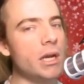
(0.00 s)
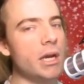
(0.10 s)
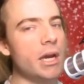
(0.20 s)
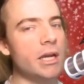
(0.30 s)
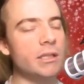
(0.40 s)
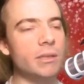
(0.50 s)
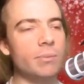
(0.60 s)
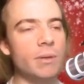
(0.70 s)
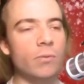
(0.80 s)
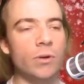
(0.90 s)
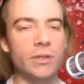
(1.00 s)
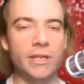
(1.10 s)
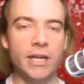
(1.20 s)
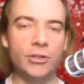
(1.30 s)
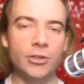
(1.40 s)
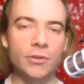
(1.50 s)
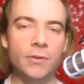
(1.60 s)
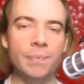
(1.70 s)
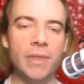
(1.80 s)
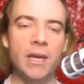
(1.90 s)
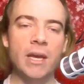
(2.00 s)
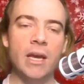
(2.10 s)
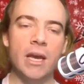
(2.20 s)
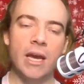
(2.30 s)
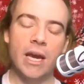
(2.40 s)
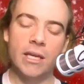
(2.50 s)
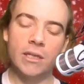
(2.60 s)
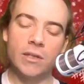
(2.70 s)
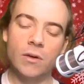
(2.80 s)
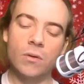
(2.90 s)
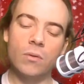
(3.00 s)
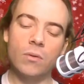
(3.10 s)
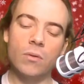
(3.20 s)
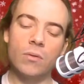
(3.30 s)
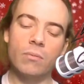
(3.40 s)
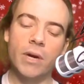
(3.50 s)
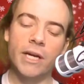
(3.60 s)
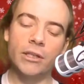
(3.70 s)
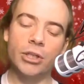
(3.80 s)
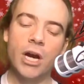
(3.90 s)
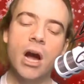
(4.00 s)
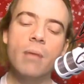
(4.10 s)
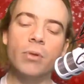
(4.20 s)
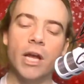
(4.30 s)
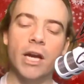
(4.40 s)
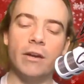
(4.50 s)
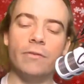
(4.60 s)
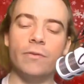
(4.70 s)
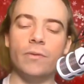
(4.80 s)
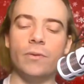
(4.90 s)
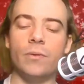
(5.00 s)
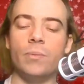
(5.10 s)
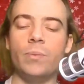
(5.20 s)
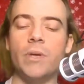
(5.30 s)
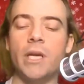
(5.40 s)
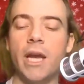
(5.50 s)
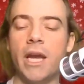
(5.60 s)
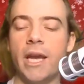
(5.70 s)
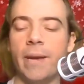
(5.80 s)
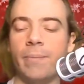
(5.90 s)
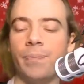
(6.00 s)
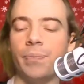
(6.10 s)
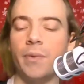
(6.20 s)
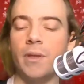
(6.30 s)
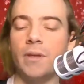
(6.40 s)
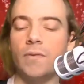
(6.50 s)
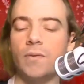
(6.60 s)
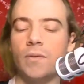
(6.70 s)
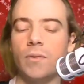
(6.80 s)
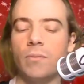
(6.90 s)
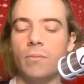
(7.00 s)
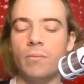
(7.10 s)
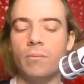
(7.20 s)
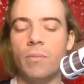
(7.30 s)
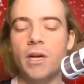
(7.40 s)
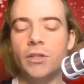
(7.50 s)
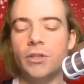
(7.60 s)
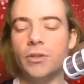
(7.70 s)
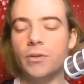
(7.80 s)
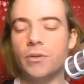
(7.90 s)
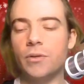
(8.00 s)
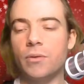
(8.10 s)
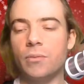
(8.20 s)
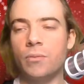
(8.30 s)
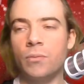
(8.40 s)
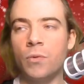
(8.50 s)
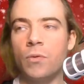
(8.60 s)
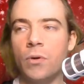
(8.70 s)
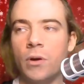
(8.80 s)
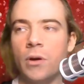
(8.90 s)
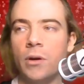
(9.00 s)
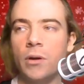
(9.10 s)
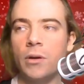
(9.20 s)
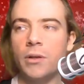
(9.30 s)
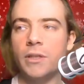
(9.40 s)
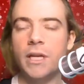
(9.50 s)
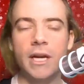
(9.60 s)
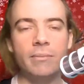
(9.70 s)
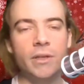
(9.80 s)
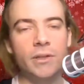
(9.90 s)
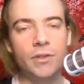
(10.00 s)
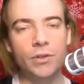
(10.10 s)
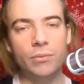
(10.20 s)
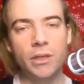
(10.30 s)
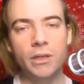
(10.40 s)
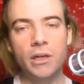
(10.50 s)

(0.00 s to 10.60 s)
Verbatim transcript: and to be more intentional and so my job life became much more time consuming